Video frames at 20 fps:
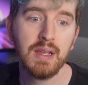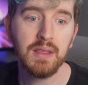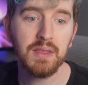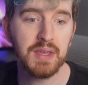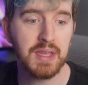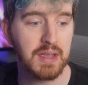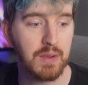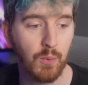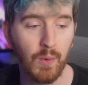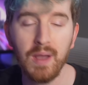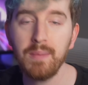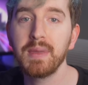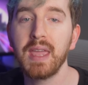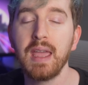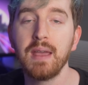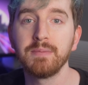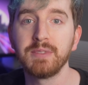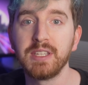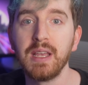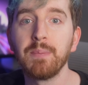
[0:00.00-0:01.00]
the
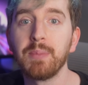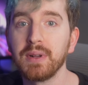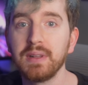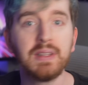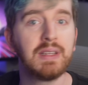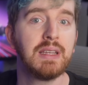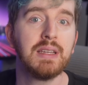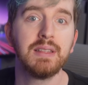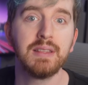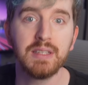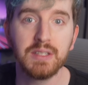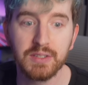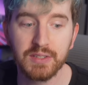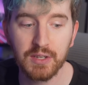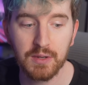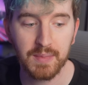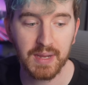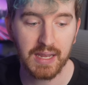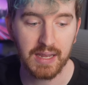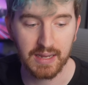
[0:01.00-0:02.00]
webcam separately and then
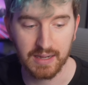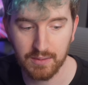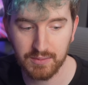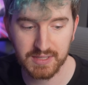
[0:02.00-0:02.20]
zooming in.